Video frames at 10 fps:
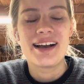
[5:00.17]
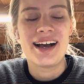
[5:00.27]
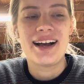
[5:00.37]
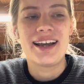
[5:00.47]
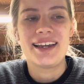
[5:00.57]

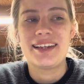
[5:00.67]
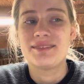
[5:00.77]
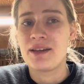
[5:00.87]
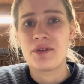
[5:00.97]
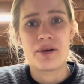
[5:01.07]
I
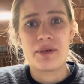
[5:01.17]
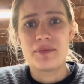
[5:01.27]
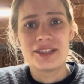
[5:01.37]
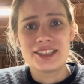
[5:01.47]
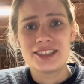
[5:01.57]
am not
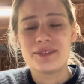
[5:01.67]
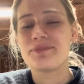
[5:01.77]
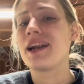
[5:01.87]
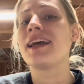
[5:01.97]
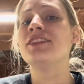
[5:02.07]
published,
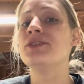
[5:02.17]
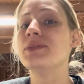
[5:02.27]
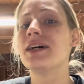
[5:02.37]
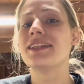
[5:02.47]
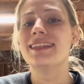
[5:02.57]
but I
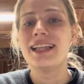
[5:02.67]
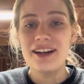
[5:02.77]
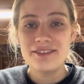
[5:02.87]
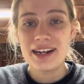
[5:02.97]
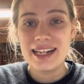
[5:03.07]
do
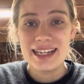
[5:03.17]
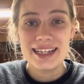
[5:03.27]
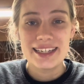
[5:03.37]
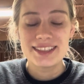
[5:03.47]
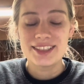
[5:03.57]
love
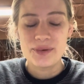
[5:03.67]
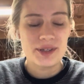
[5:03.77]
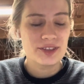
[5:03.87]
writing. It's so much